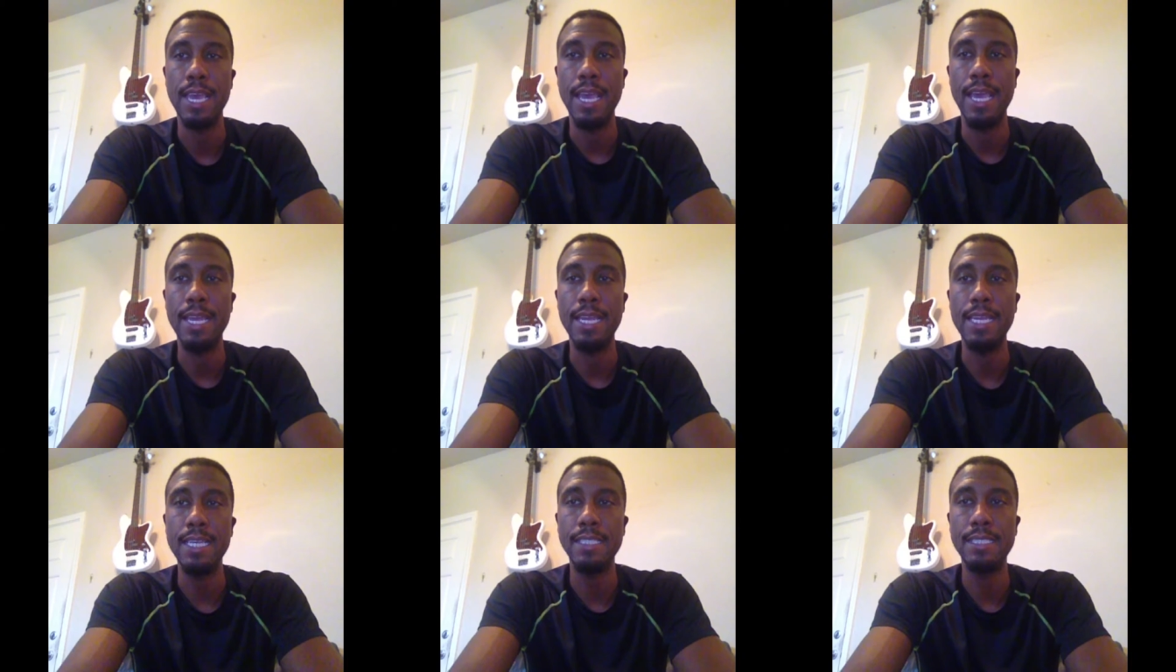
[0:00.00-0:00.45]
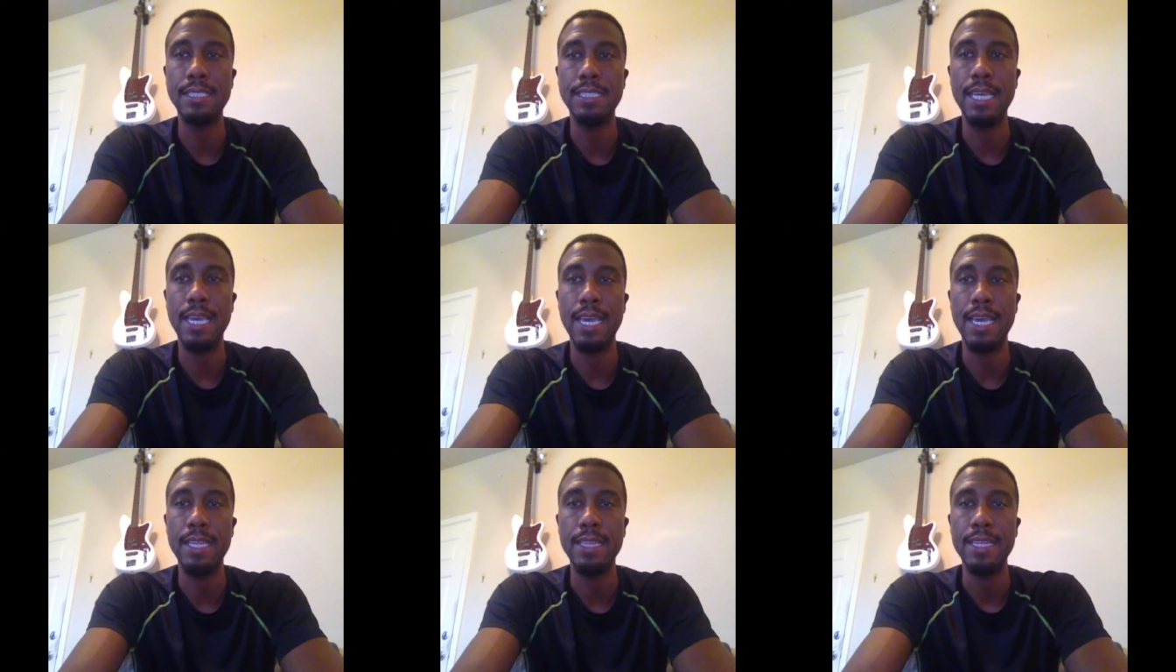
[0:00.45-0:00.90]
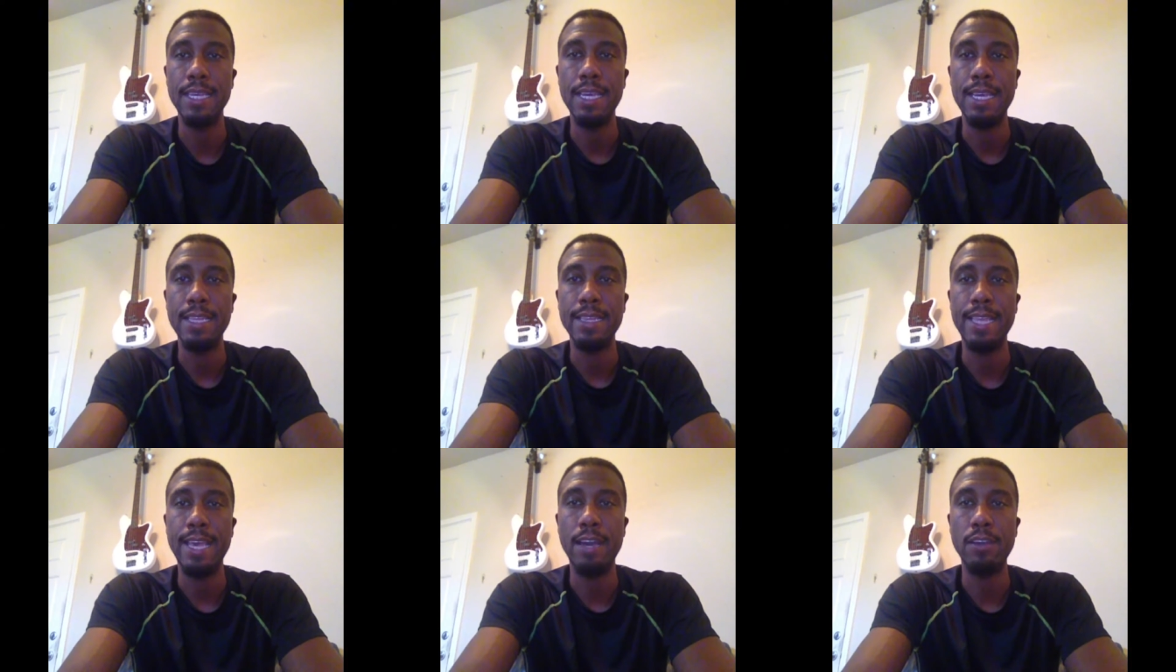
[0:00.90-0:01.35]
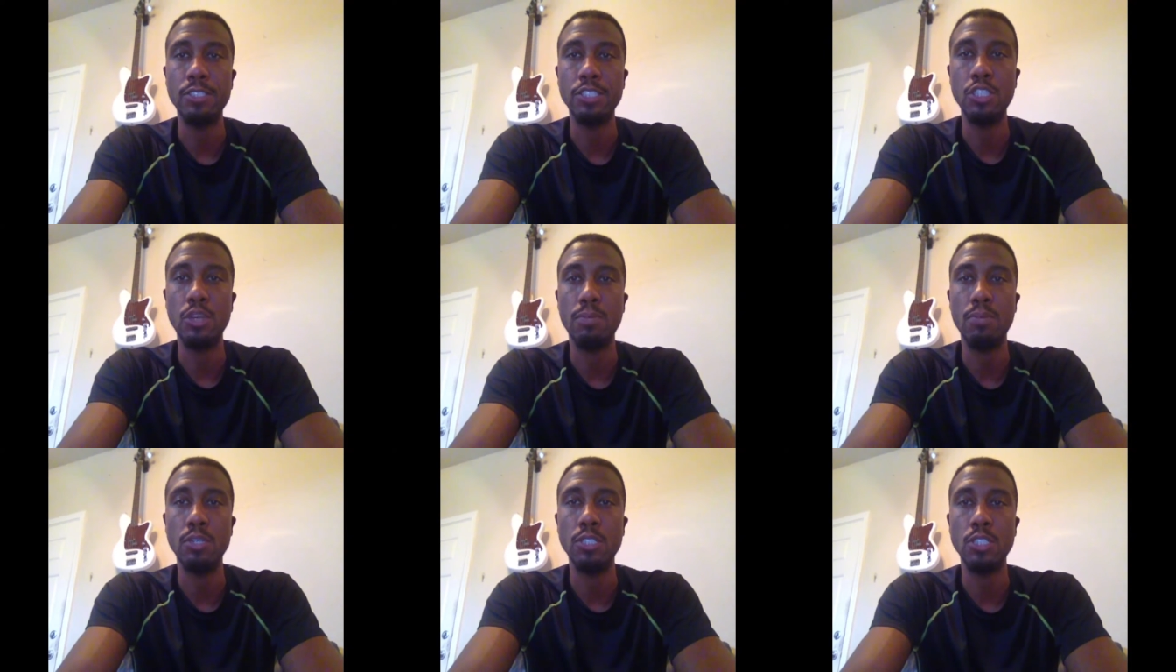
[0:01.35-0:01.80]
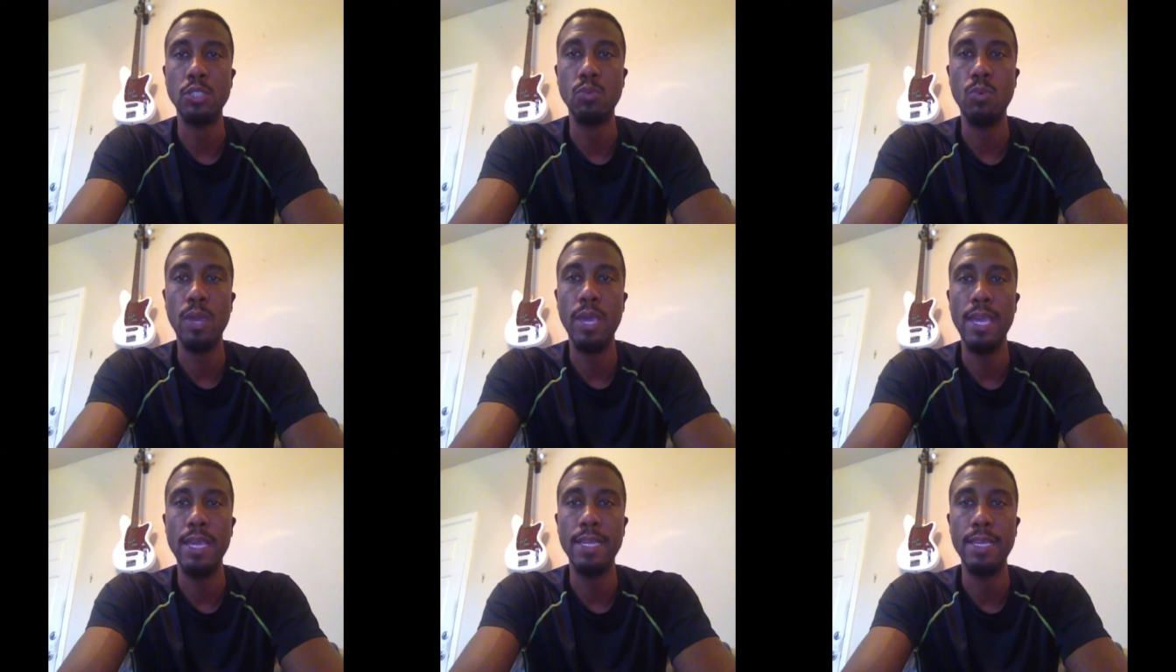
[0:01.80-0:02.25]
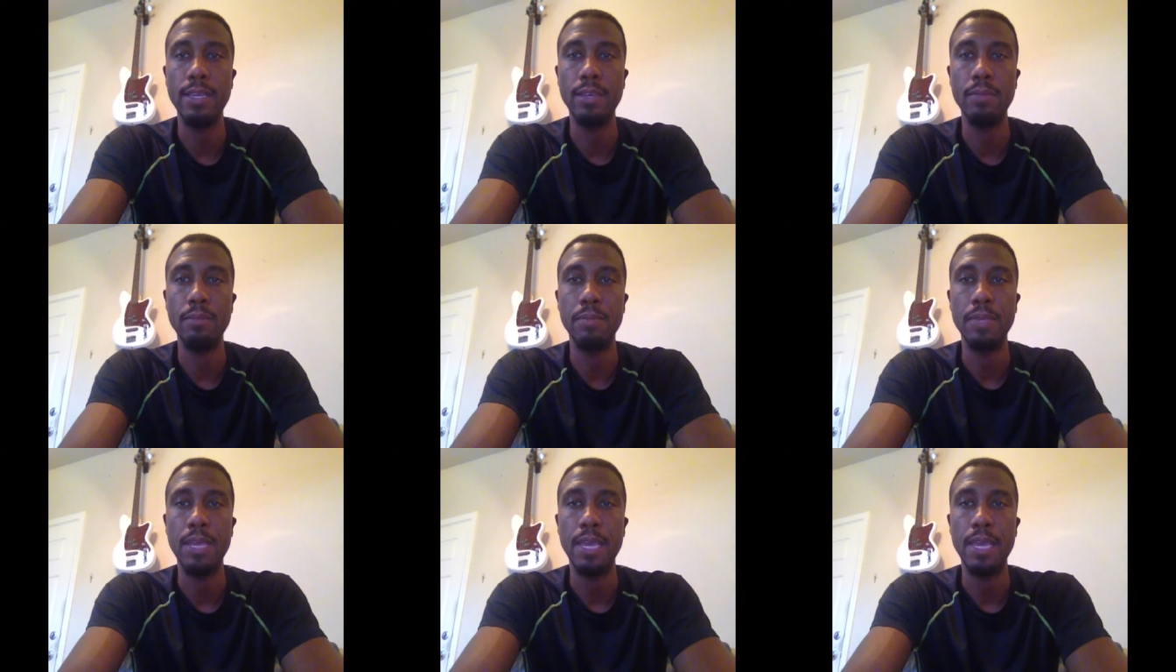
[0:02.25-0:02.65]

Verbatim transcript: And he said, thou shalt persuade him,